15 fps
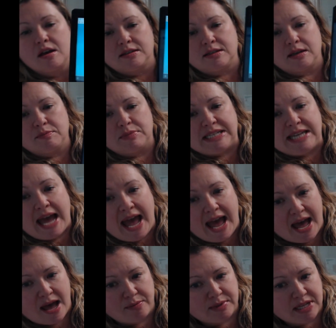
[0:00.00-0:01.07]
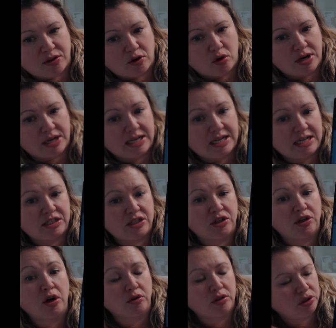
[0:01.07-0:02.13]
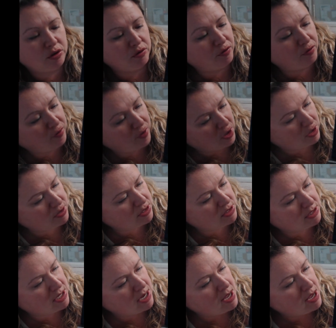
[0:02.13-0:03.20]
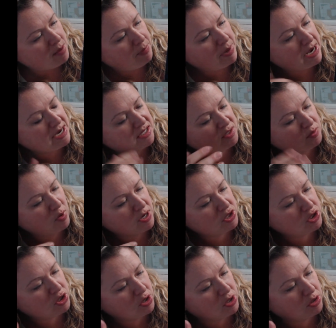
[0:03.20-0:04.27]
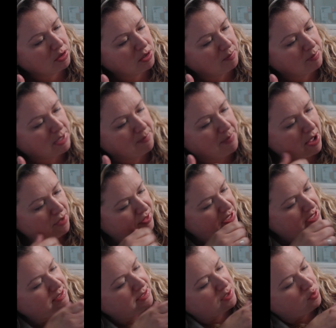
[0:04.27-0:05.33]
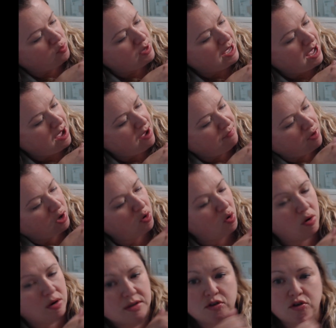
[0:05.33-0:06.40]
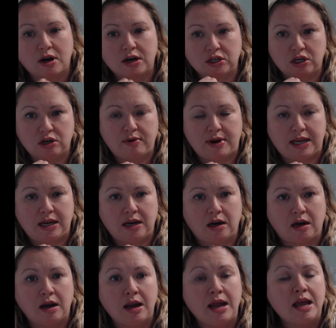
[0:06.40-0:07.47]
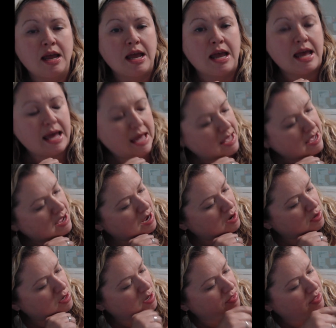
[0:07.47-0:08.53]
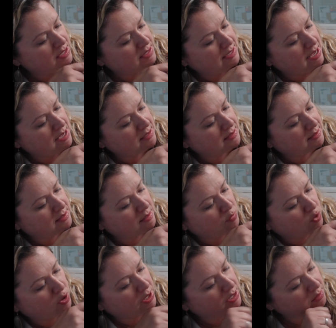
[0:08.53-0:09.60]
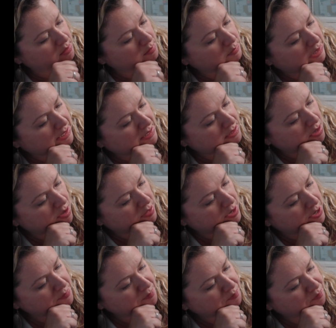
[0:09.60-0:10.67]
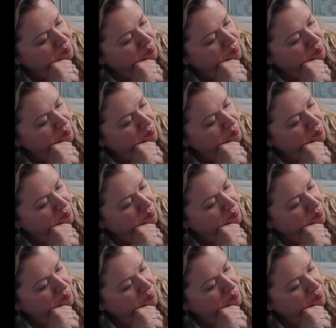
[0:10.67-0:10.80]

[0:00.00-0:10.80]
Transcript: some tabs that they're going to need to go to first. But I just want to show you a little bit about this. So we have our core instruction right here. And this has some curriculum links on there.